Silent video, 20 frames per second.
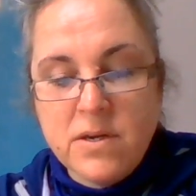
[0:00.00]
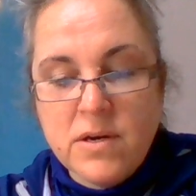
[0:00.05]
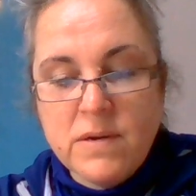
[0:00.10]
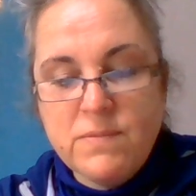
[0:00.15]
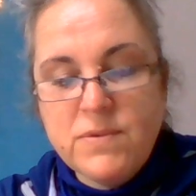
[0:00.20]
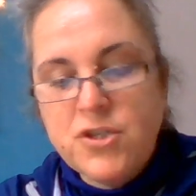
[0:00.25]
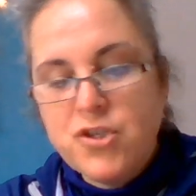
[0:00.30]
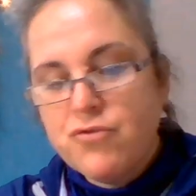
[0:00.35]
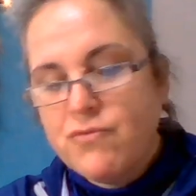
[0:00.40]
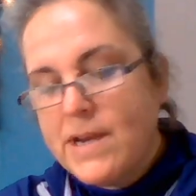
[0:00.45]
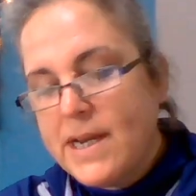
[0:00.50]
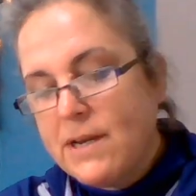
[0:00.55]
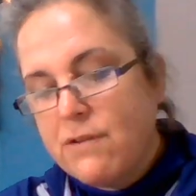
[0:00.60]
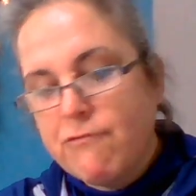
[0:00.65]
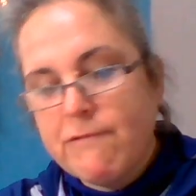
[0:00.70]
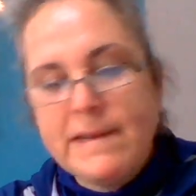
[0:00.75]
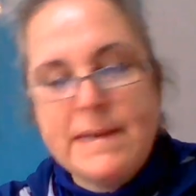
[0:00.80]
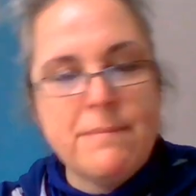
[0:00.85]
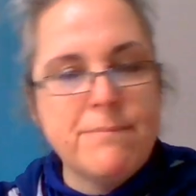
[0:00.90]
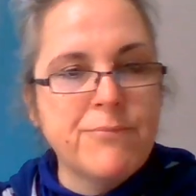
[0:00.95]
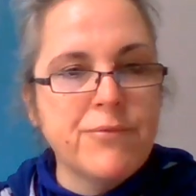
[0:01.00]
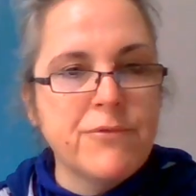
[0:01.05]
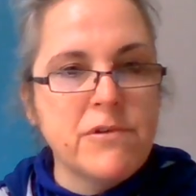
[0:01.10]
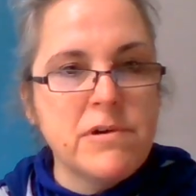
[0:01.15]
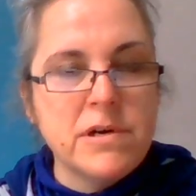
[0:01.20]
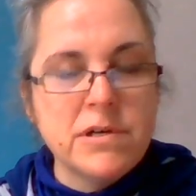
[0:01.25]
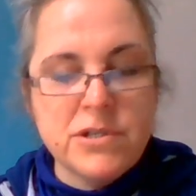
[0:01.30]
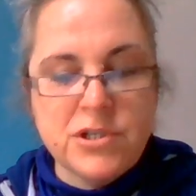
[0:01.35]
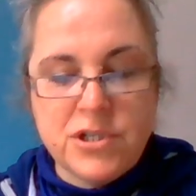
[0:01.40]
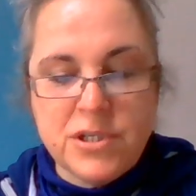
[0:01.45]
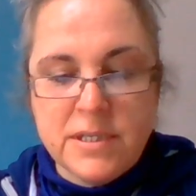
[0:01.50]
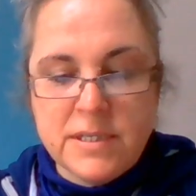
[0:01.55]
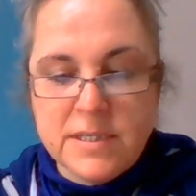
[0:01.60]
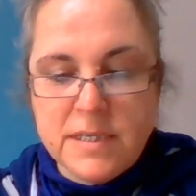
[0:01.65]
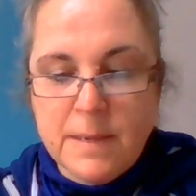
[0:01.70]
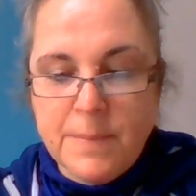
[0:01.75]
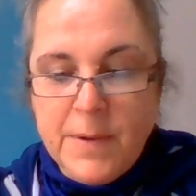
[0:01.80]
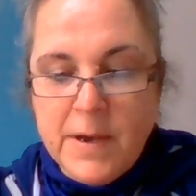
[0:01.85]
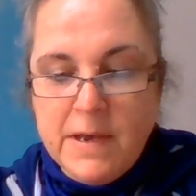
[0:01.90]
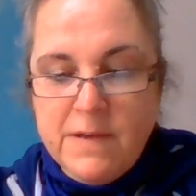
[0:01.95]
I would drag great branches
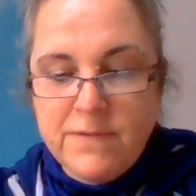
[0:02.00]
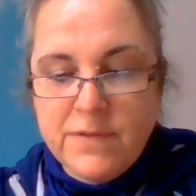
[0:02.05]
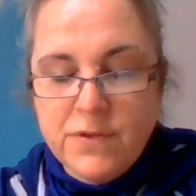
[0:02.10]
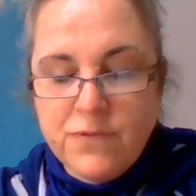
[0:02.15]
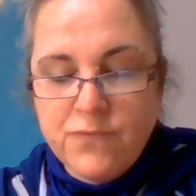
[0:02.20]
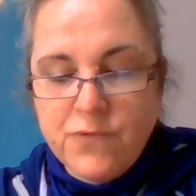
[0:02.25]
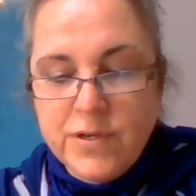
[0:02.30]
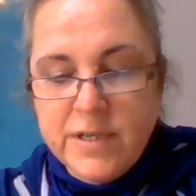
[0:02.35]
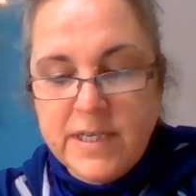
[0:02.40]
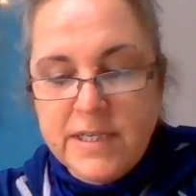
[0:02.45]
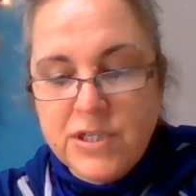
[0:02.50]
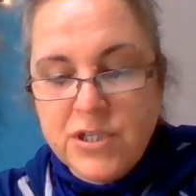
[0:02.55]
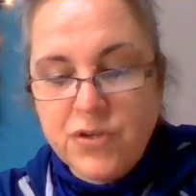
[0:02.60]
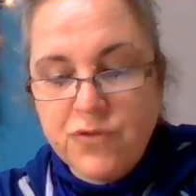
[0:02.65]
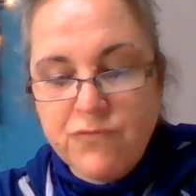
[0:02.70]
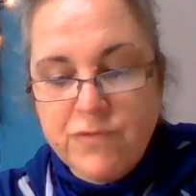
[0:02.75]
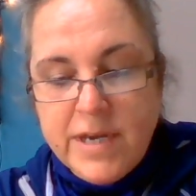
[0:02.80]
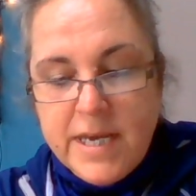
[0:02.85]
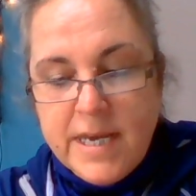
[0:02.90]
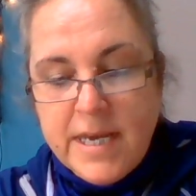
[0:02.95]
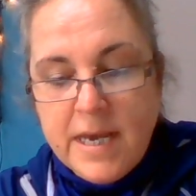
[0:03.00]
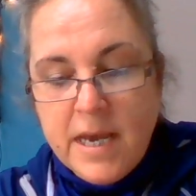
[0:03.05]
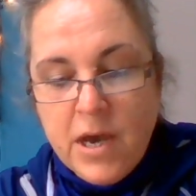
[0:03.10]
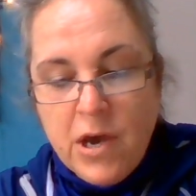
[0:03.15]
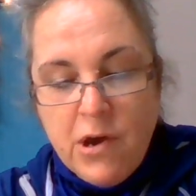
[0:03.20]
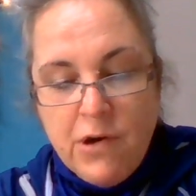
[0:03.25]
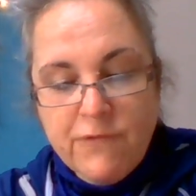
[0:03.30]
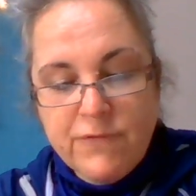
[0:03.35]
up over the rocky scree